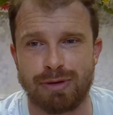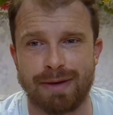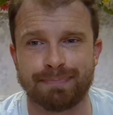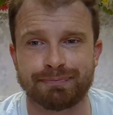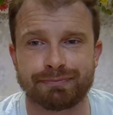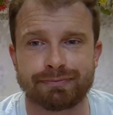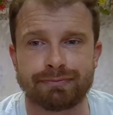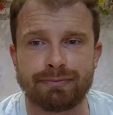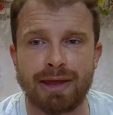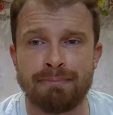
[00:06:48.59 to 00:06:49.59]
But
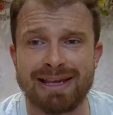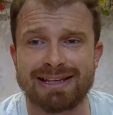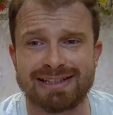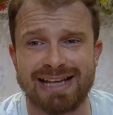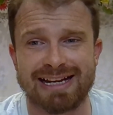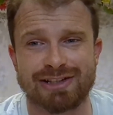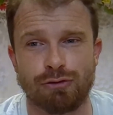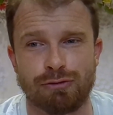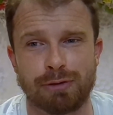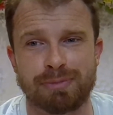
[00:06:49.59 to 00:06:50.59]
Meeks is saying he's
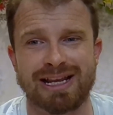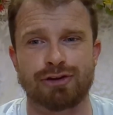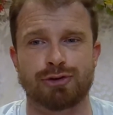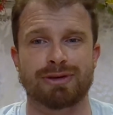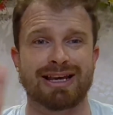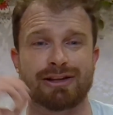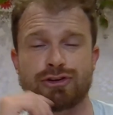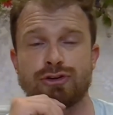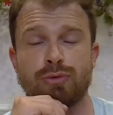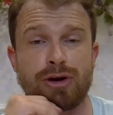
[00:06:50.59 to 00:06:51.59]
got real potential. We could
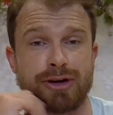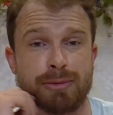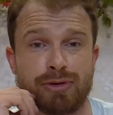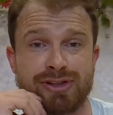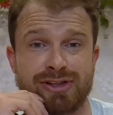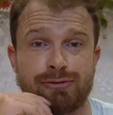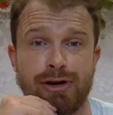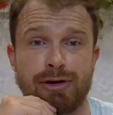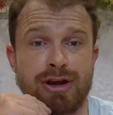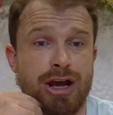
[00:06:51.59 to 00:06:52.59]
get 2 world number ones in a
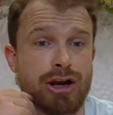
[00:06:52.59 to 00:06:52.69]
row.